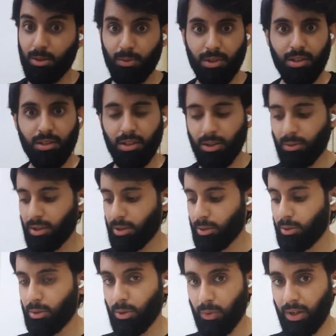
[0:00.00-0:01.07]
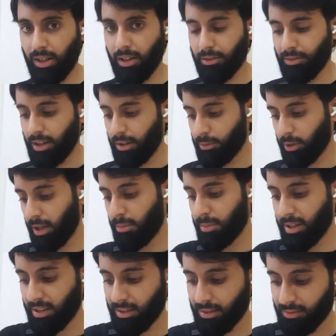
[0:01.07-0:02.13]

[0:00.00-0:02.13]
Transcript: which is equal to 25. Okay, but